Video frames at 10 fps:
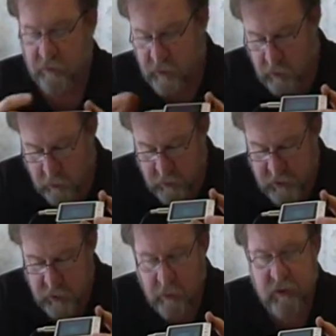Now, if you
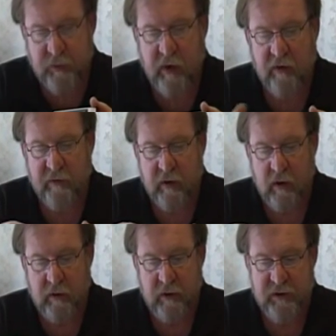noticed, I was
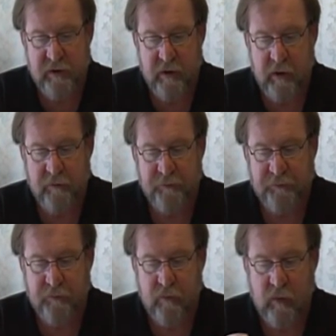puffing on this thing,
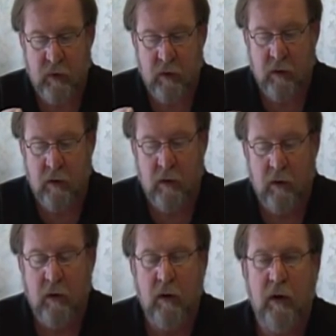
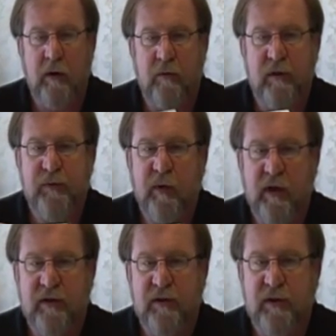and the
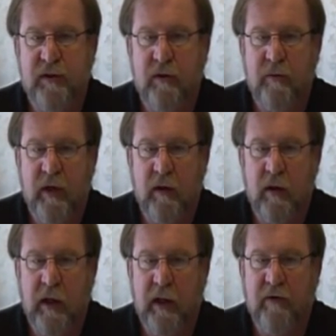response, there's a certain
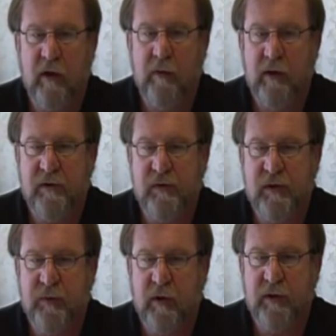amount of lag time on
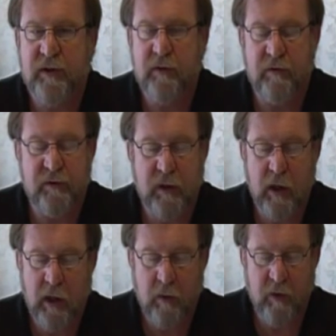this response too. There's
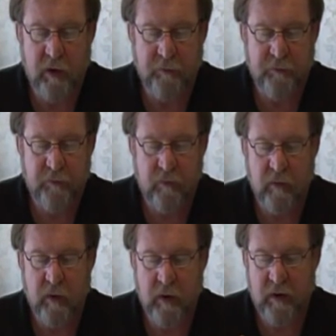got to be,
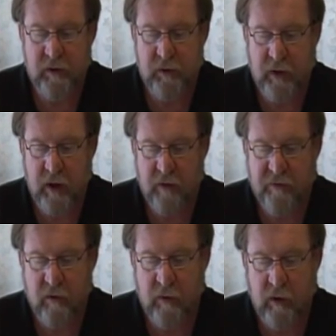because you
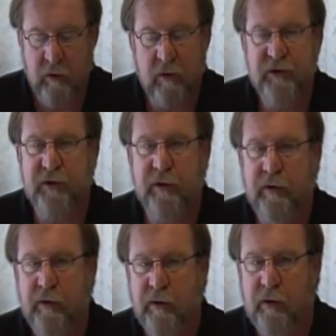have thermal
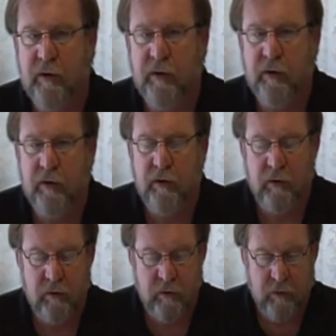inertia
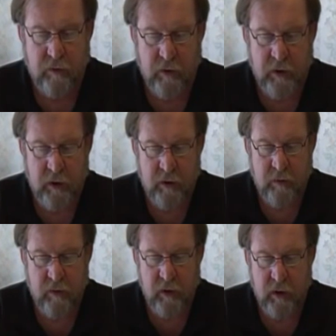
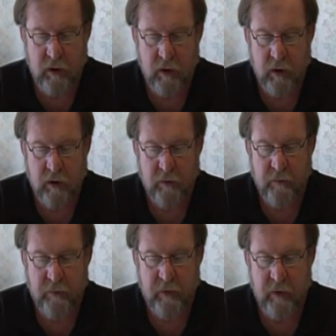and
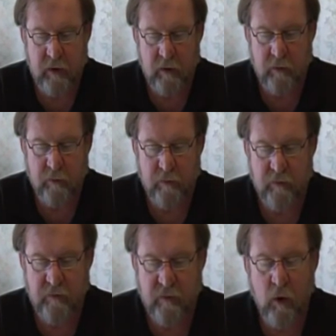the
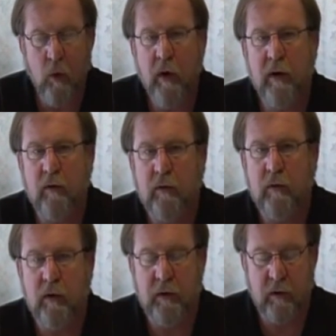coil
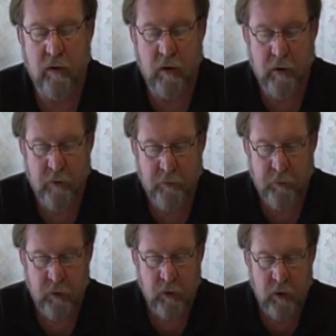in the carto,
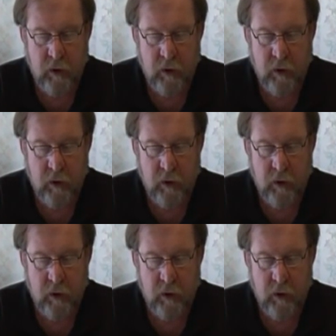